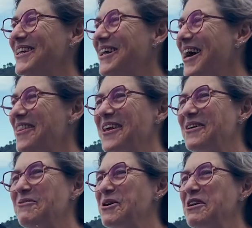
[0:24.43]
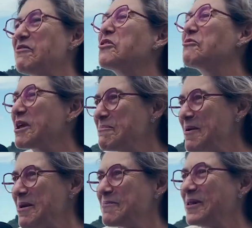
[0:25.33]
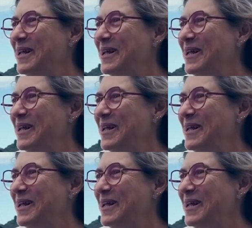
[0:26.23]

I think there were even 3 people.